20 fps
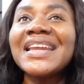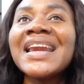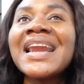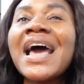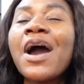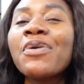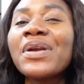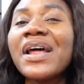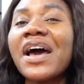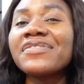
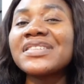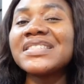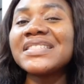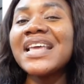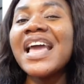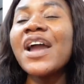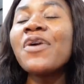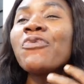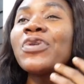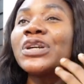then I would
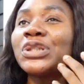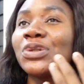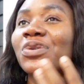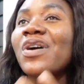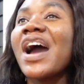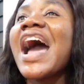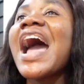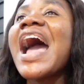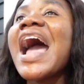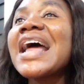have said we
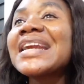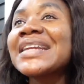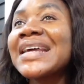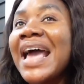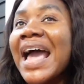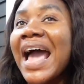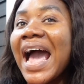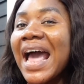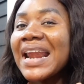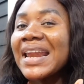should
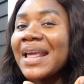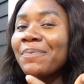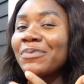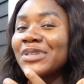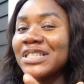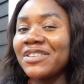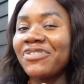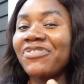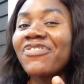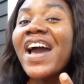add an
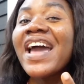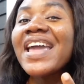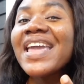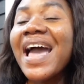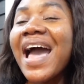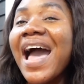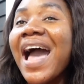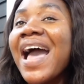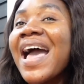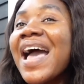
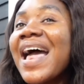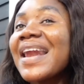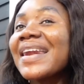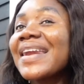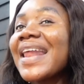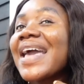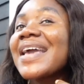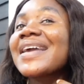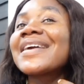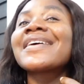emulsifier
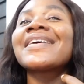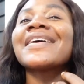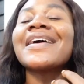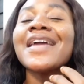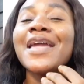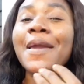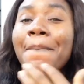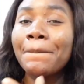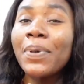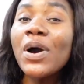
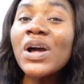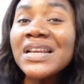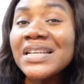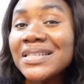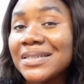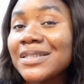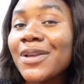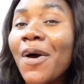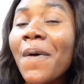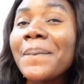like a
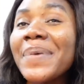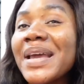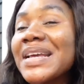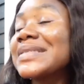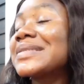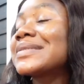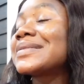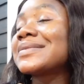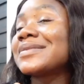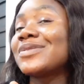
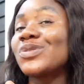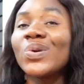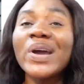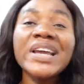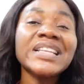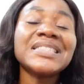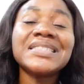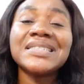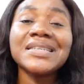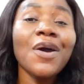polysorbate
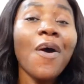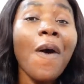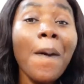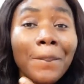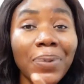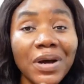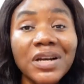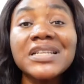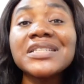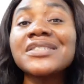20
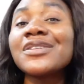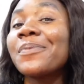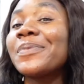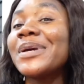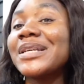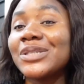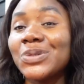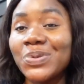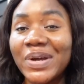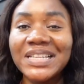or
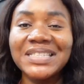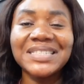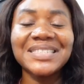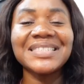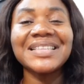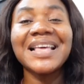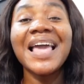polysorbate